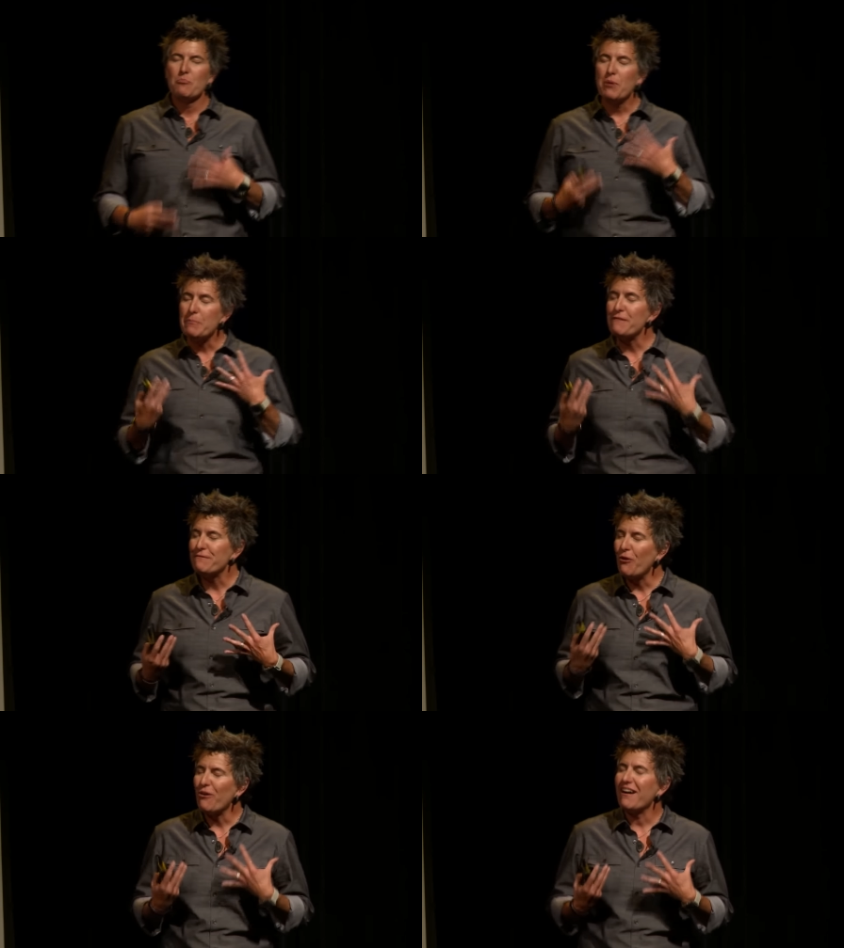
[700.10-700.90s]
but
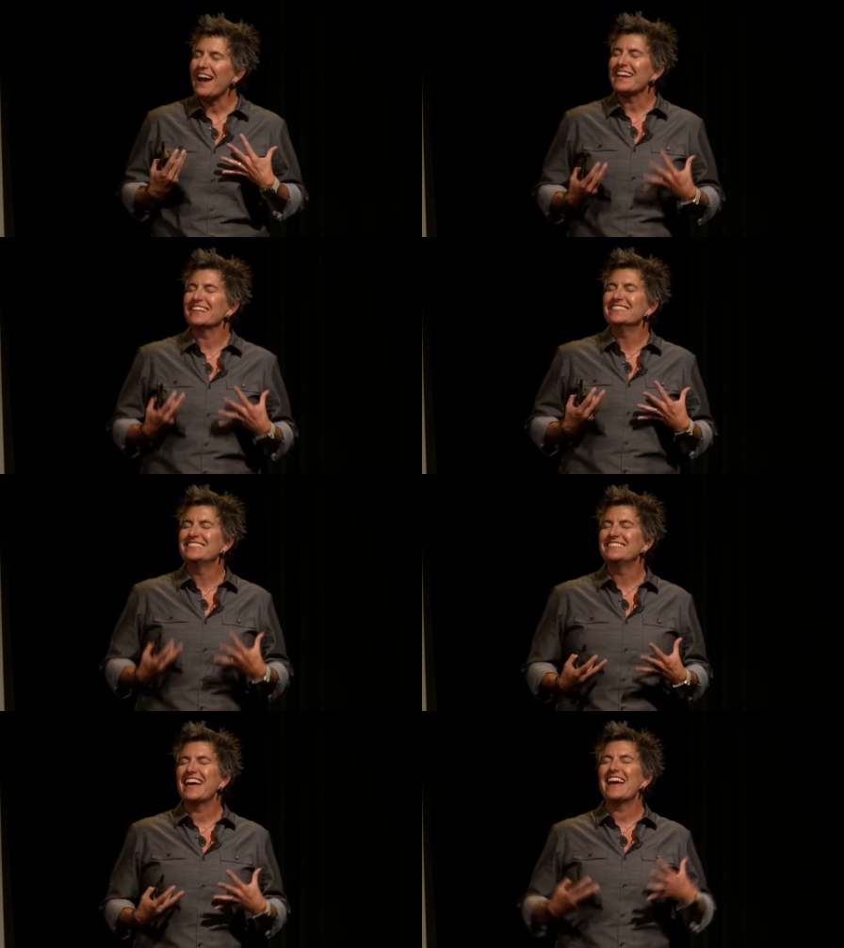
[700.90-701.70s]
before I can
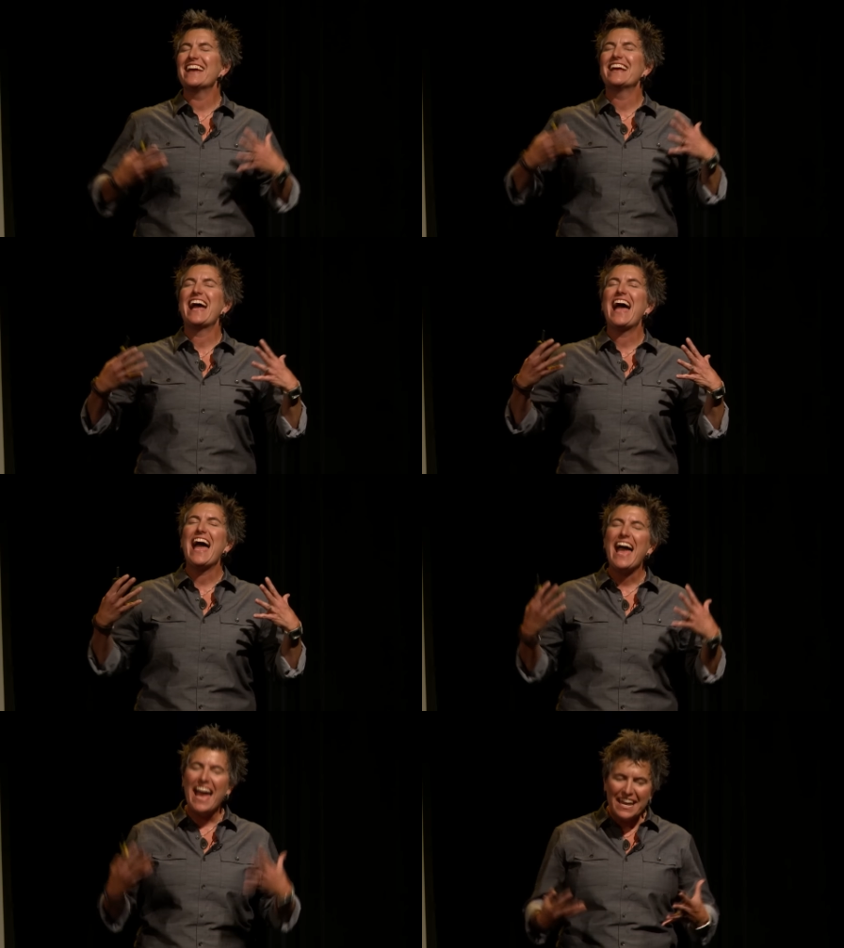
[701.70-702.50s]
say
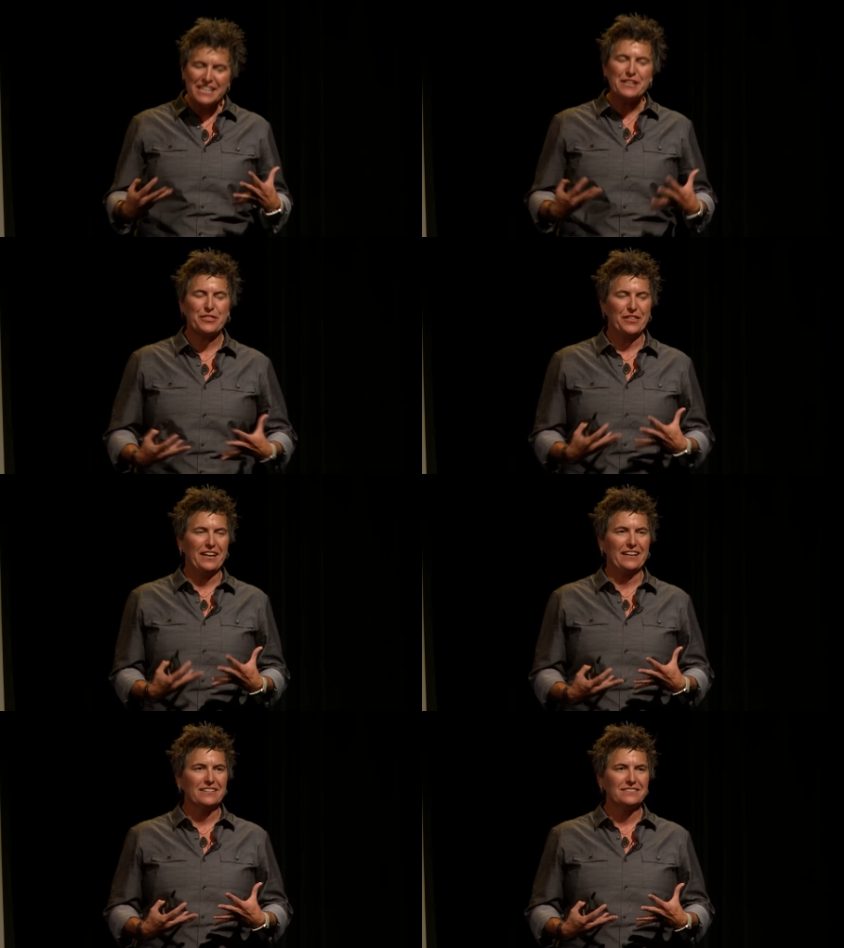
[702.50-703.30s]

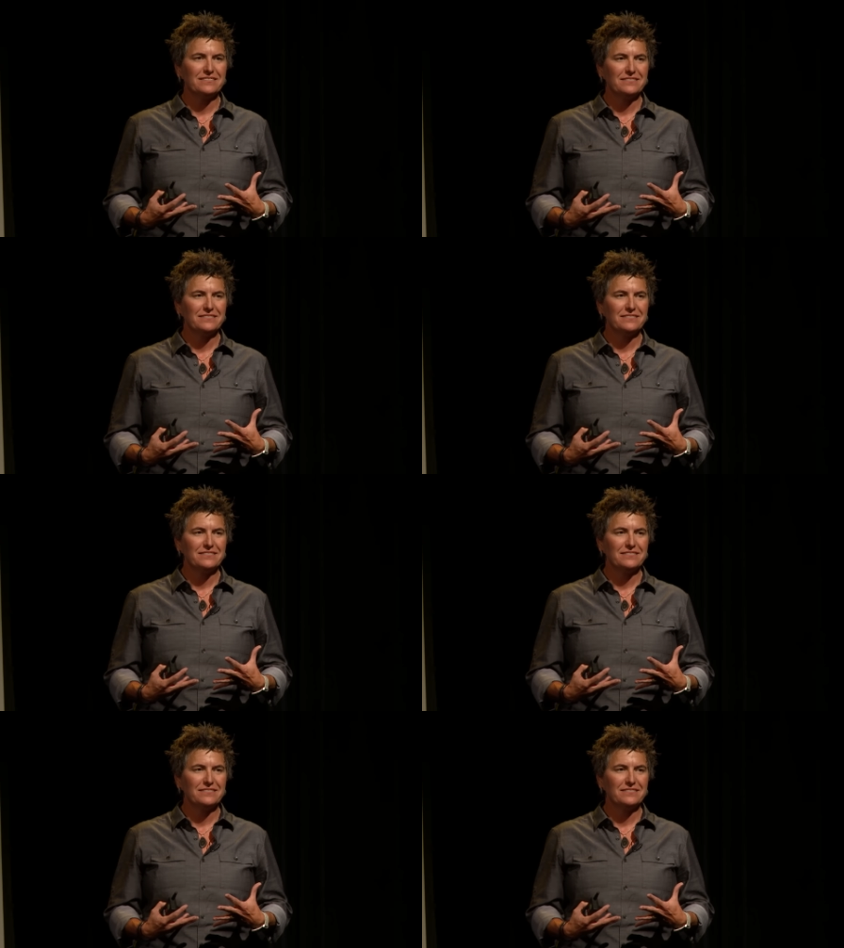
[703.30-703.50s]
anything,